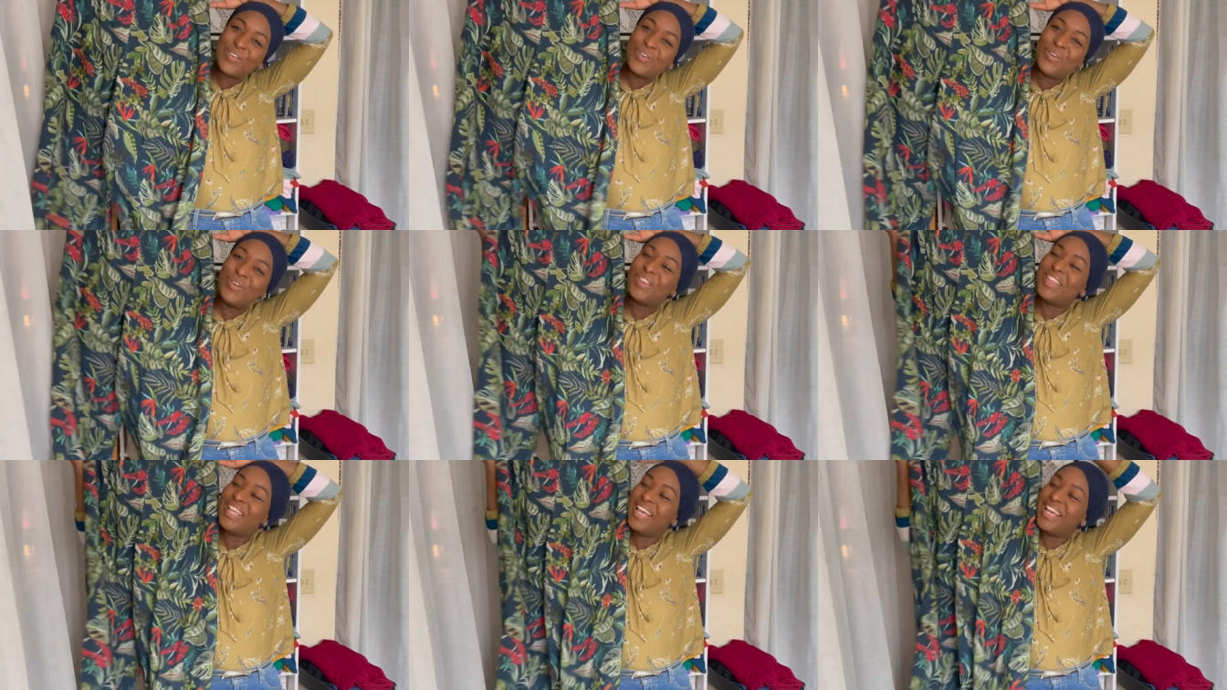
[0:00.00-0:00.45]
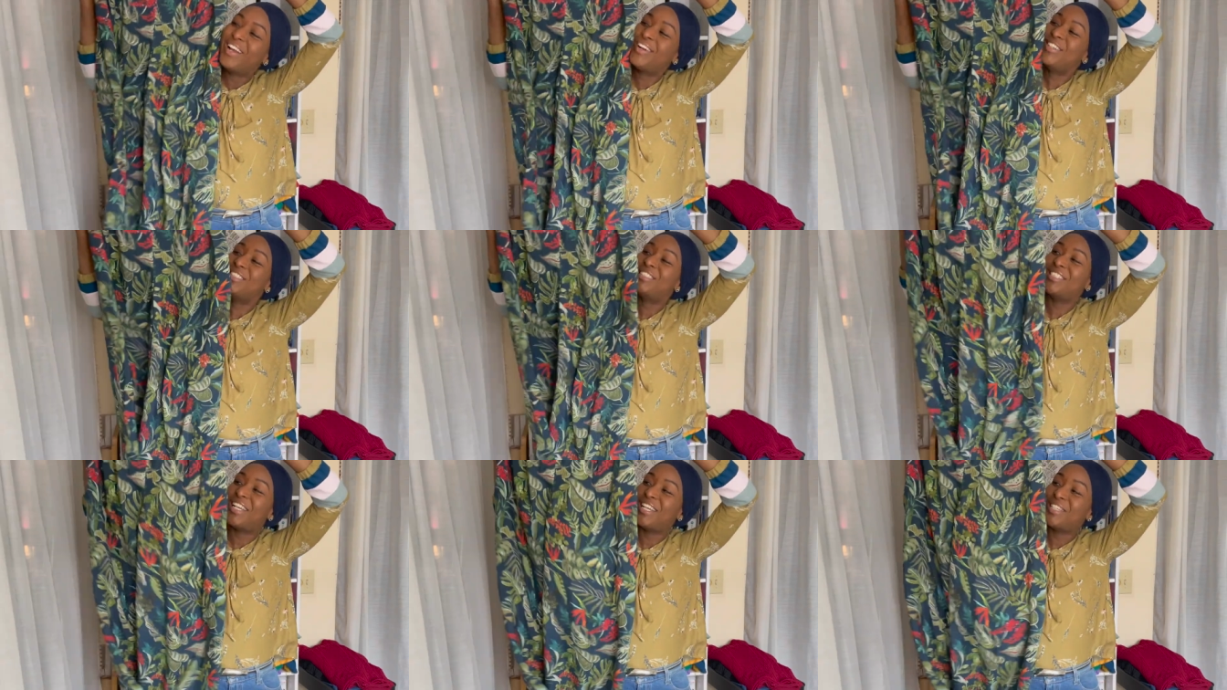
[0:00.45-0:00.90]
cool, they
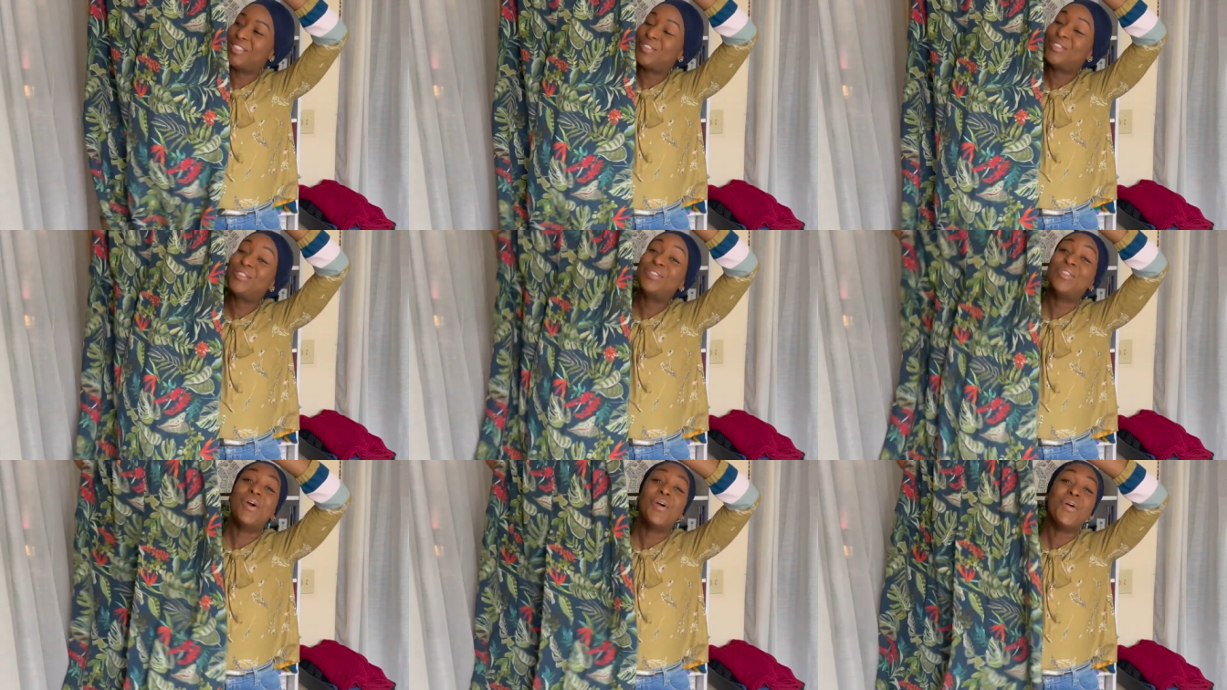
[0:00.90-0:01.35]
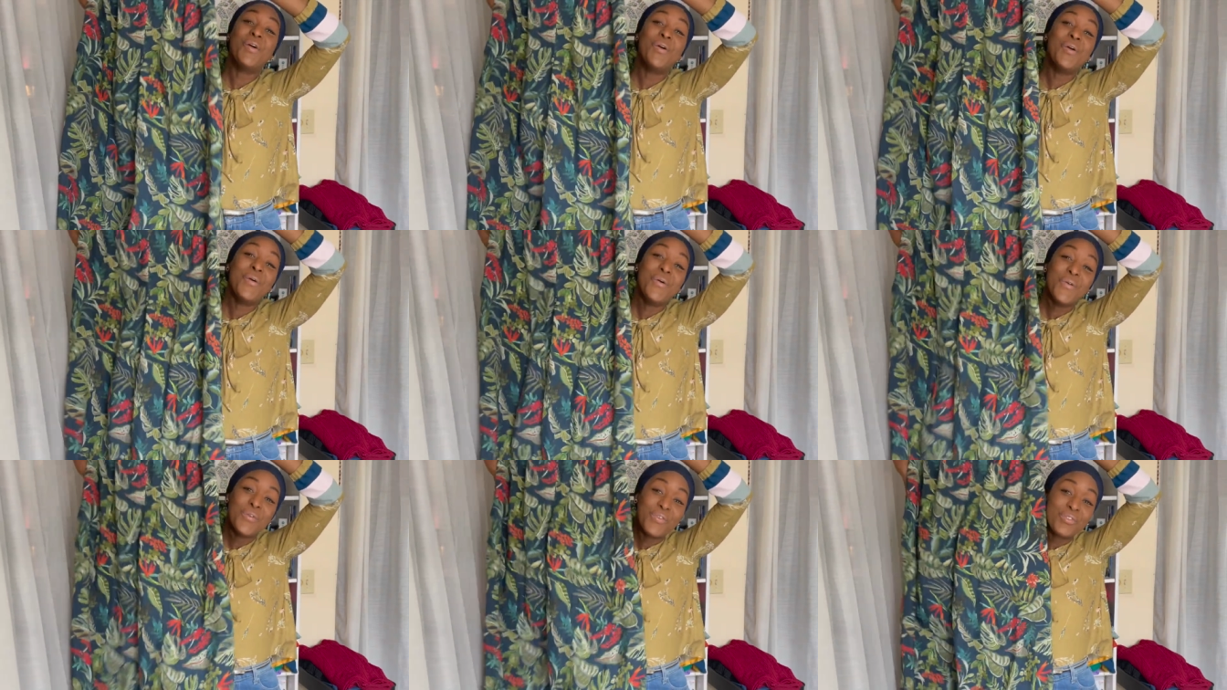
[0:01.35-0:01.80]
are just
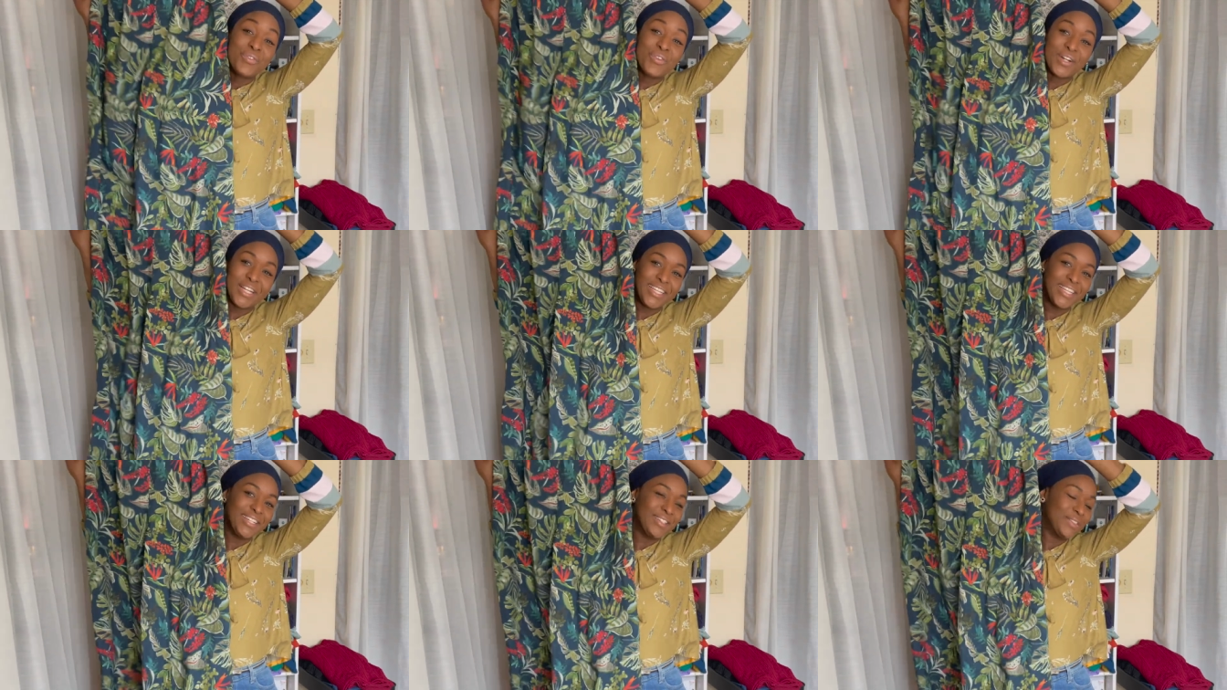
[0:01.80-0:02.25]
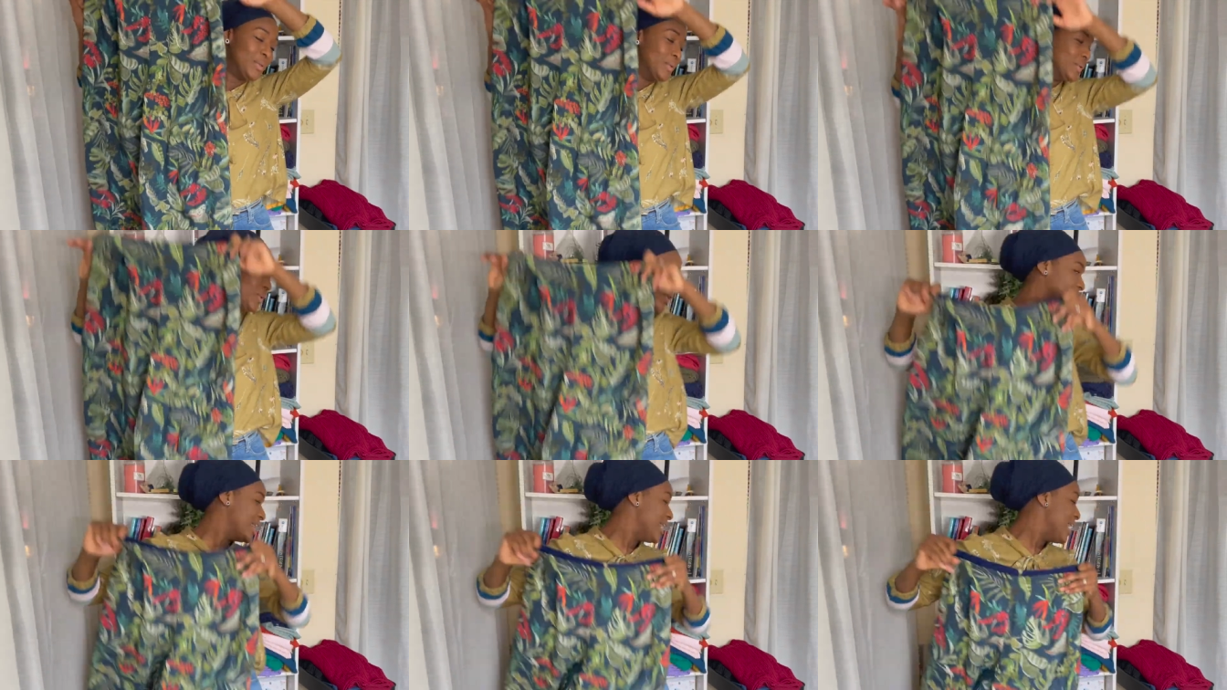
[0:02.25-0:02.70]
so freaking
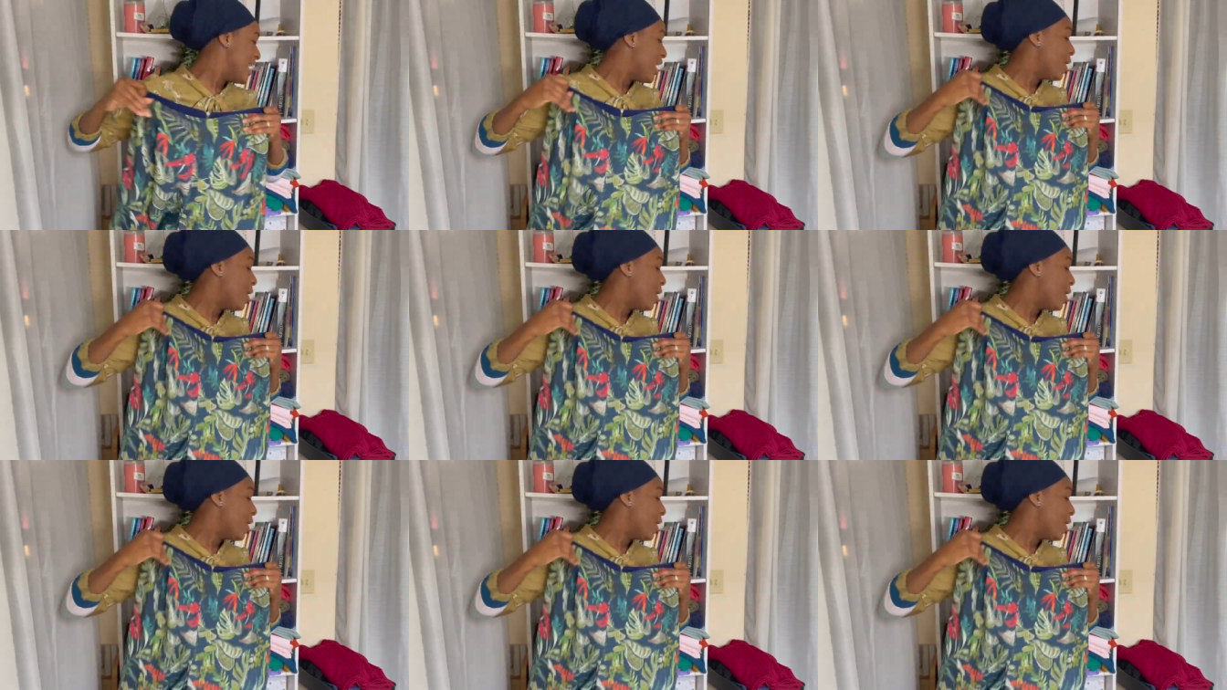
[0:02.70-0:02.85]
cool.